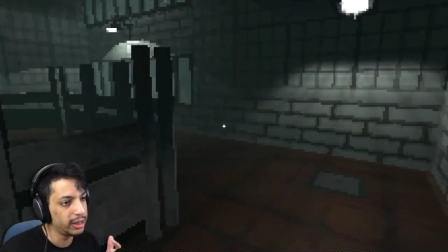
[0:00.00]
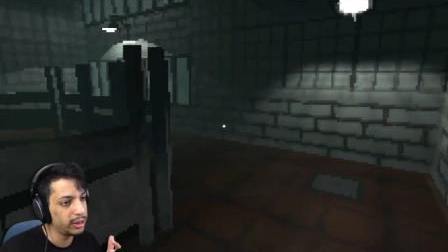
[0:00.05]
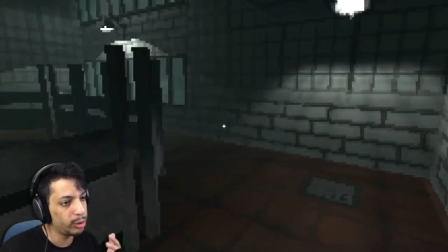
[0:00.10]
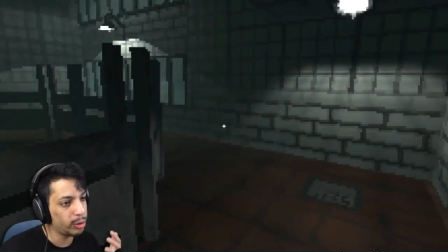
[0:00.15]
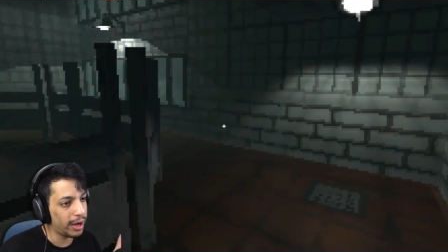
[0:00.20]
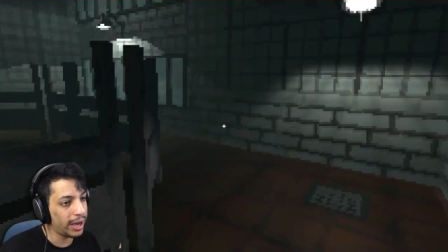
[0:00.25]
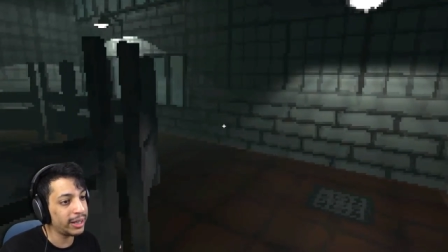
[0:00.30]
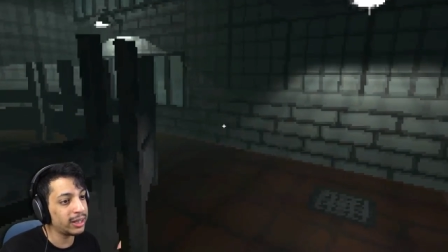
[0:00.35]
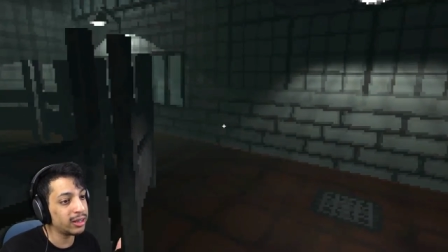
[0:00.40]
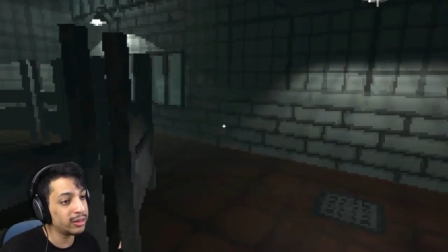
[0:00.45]

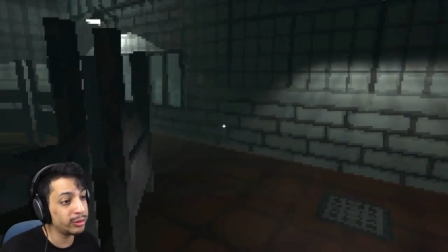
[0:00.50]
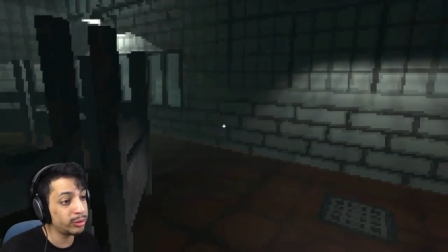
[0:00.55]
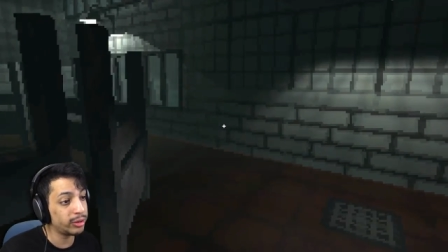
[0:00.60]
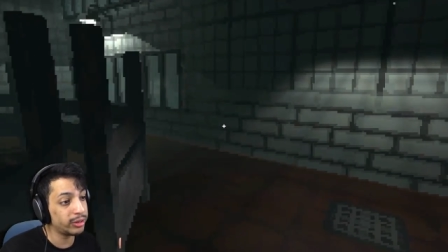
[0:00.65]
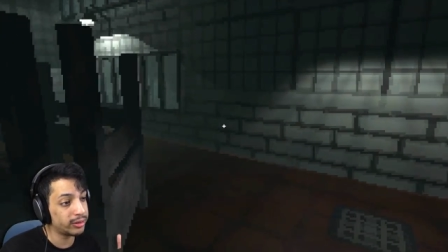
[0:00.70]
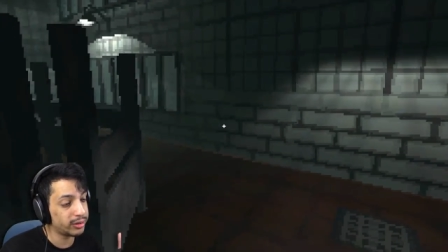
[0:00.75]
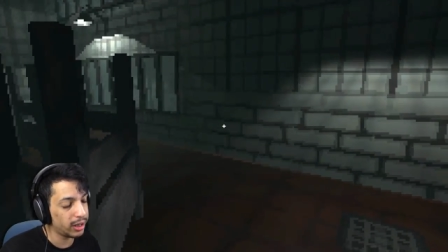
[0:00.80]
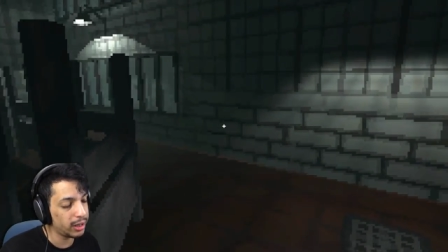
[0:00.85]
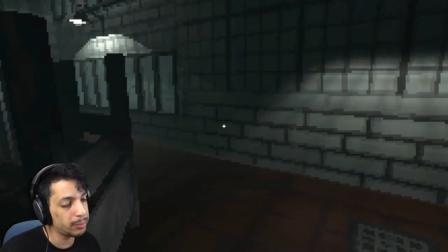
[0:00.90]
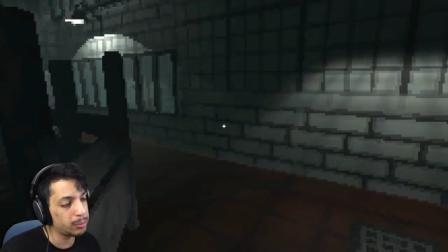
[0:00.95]
You hide under
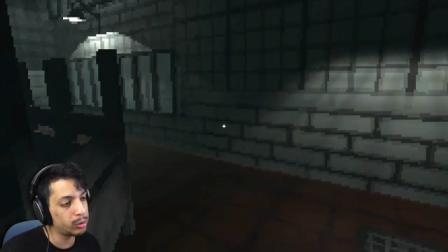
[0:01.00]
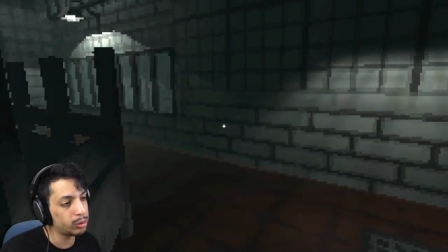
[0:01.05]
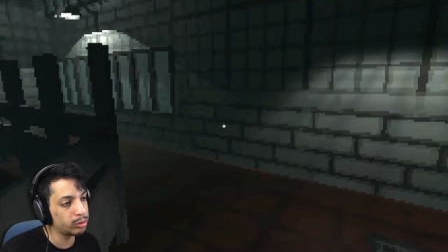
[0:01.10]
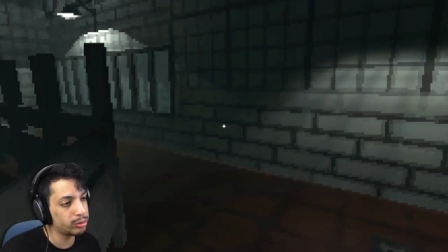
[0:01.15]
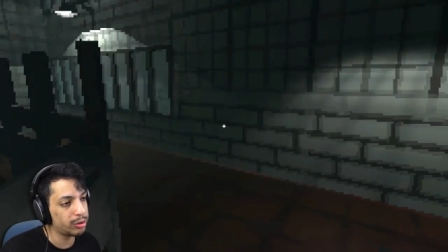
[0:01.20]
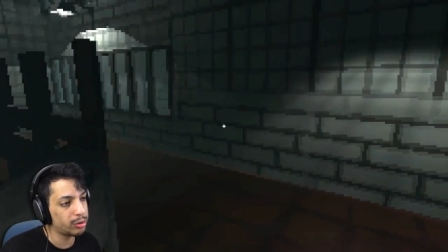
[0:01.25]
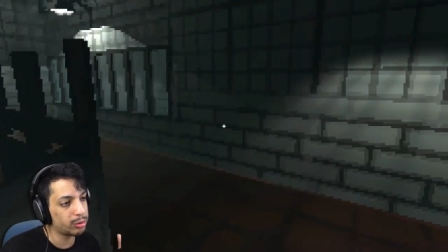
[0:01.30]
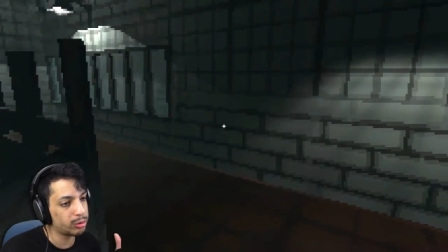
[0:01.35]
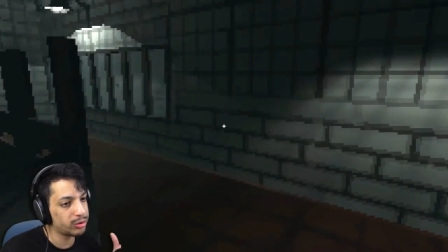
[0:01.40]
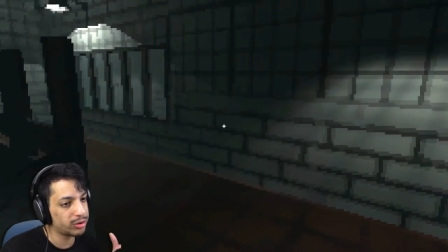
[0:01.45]
a
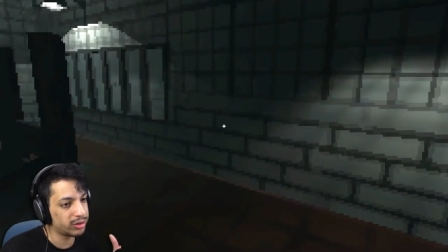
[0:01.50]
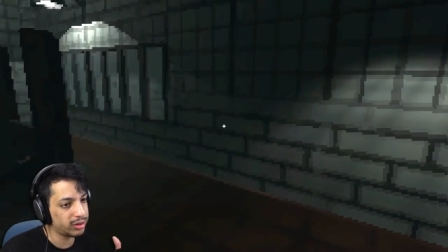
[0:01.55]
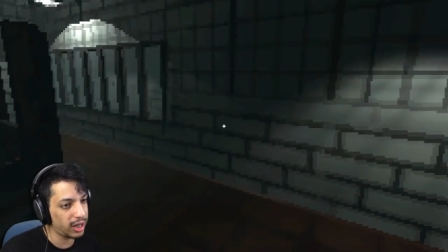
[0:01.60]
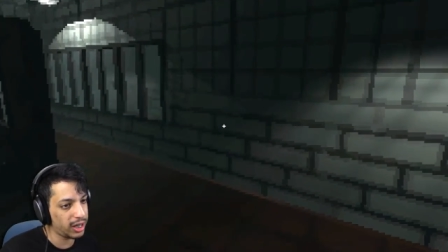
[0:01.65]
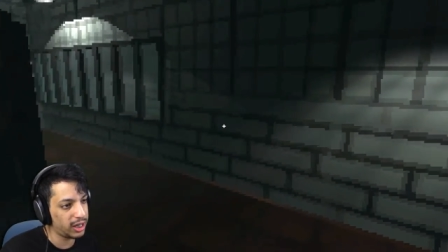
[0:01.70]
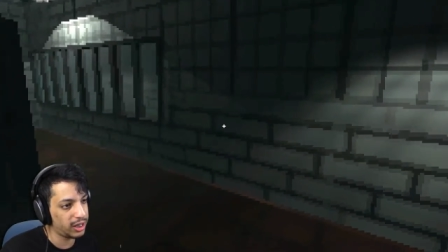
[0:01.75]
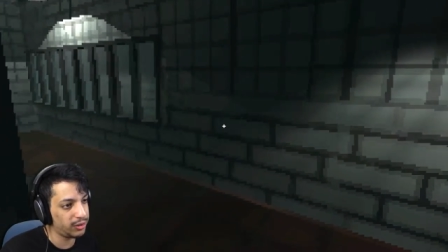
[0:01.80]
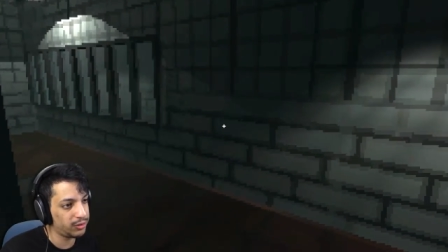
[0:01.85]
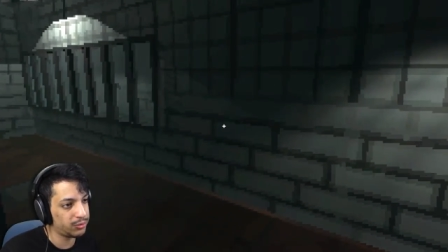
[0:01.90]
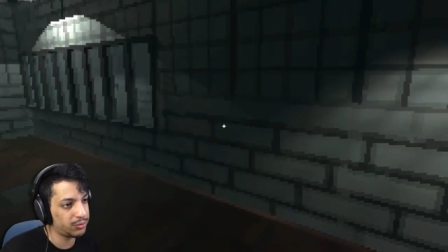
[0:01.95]
table, you're
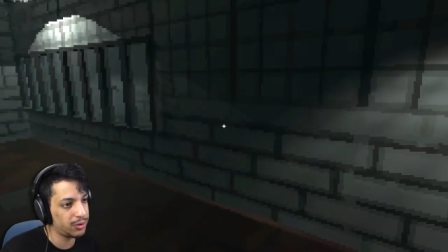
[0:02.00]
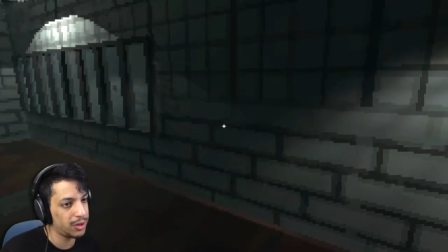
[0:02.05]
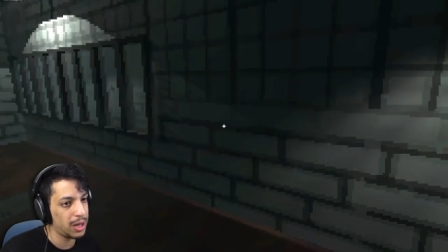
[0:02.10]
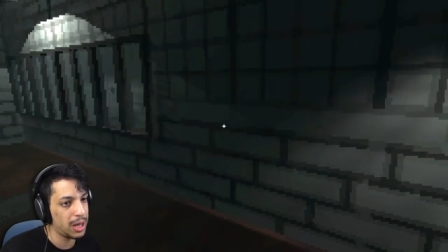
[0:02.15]
safe.